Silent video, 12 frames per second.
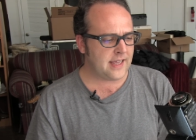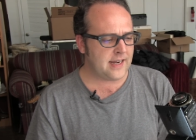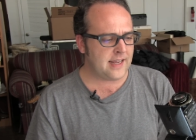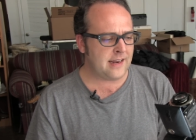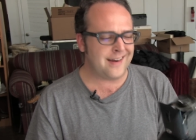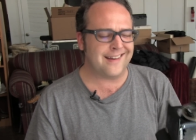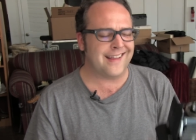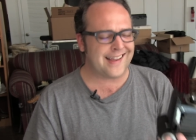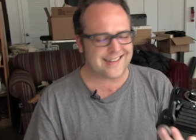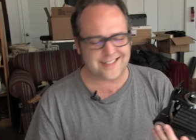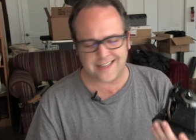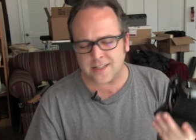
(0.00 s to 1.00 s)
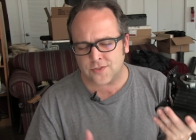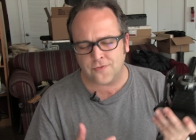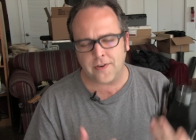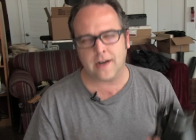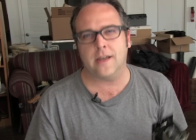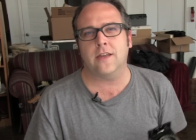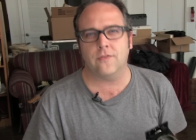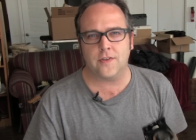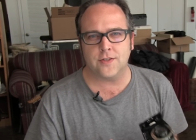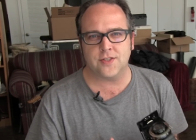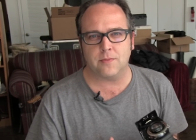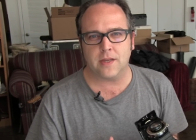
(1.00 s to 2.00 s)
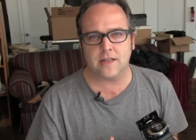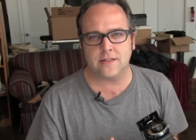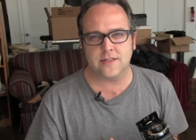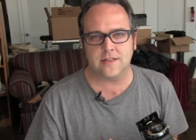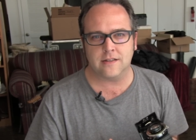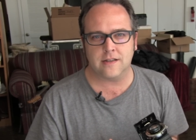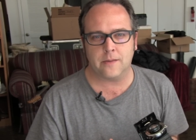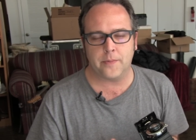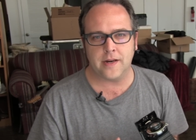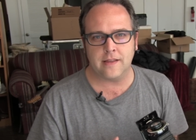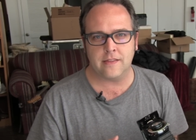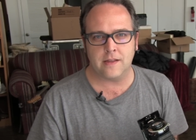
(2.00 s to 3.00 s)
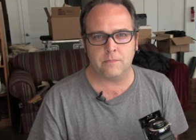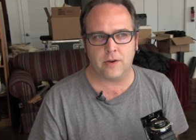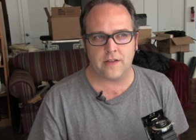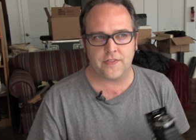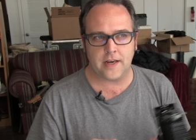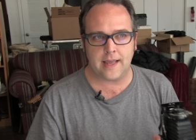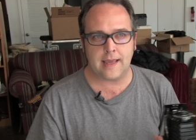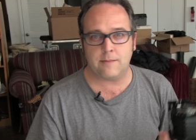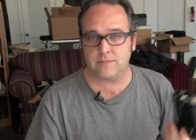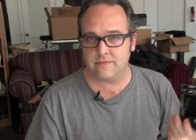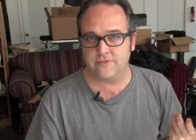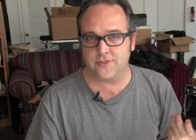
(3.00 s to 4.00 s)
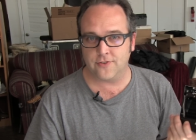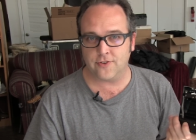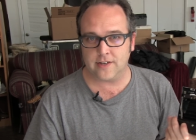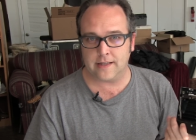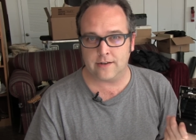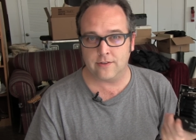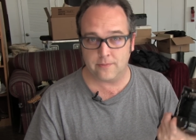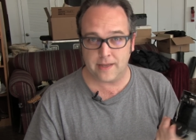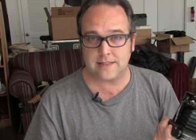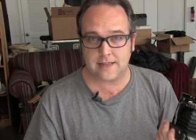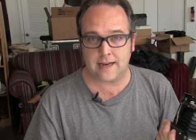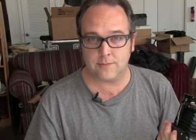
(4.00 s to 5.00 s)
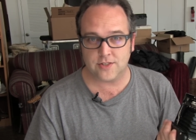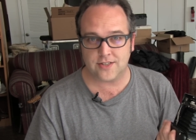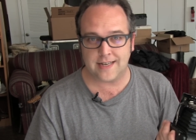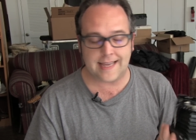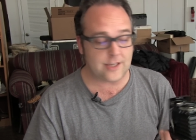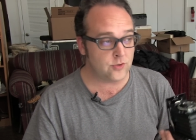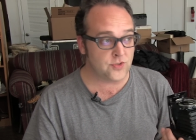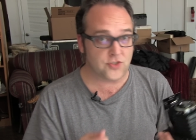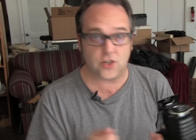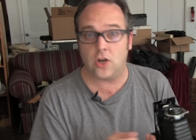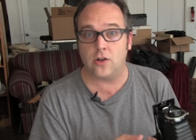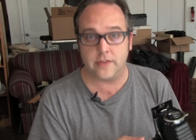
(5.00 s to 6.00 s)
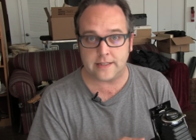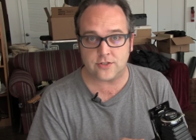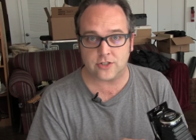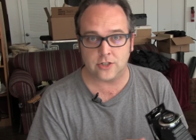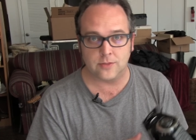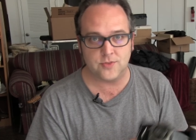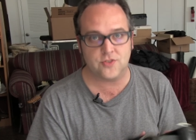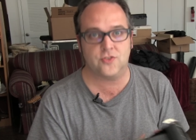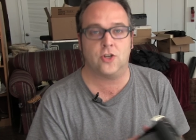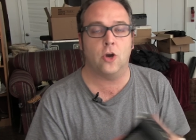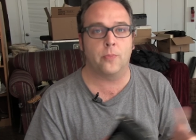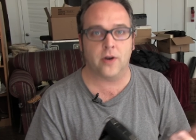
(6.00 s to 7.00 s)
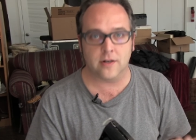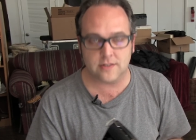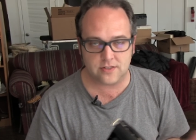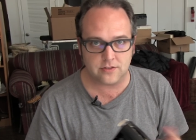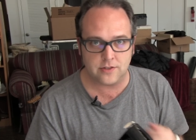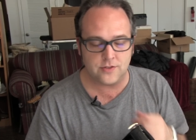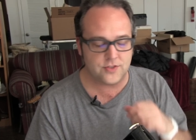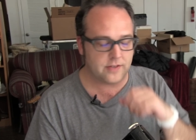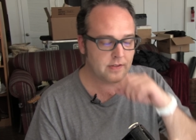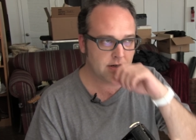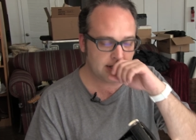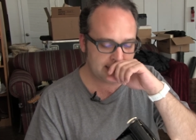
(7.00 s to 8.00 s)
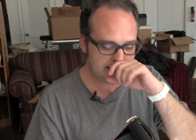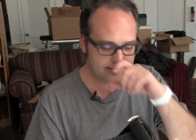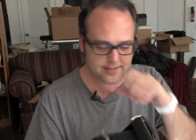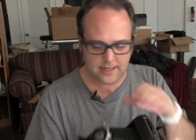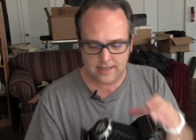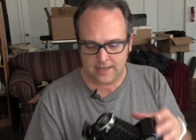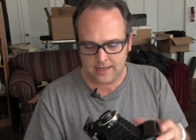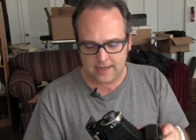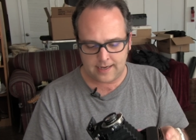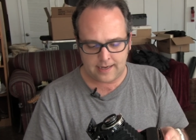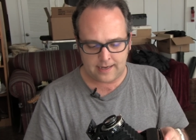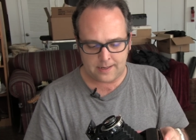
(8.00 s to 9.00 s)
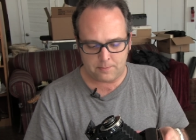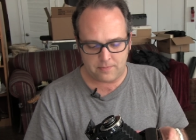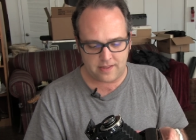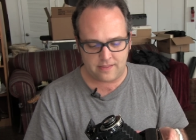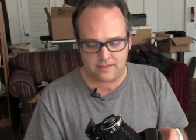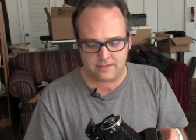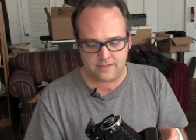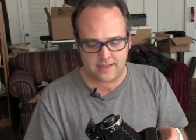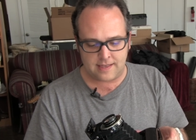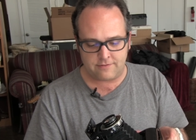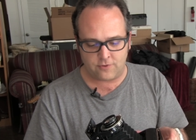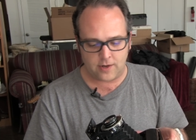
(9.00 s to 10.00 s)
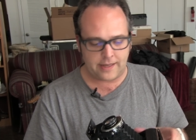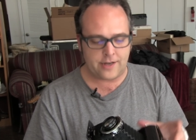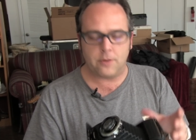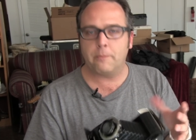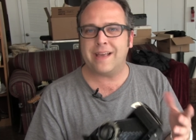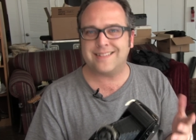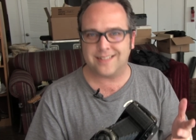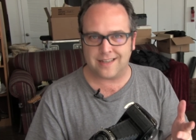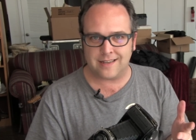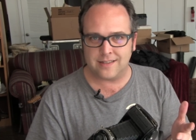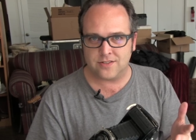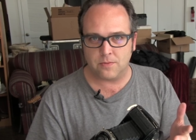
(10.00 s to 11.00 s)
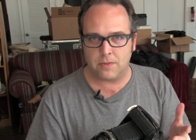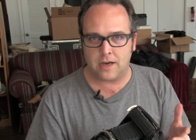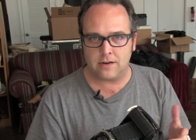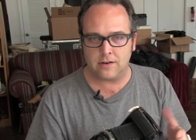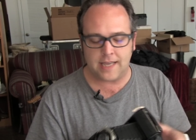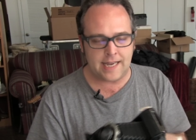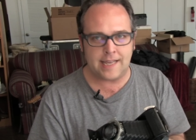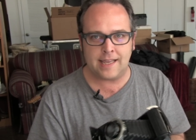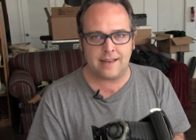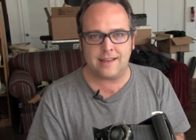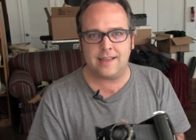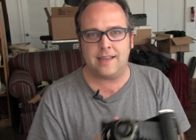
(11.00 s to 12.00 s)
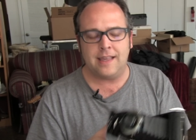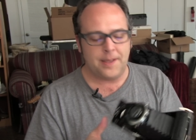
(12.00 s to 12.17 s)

and, and like I said, it's very confusing because the company that bought the name to Voigtlander that makes cameras today uses all these terms. The Skopar is still used in their lens. Um, the Voigtlander Bessa is a model, and it, it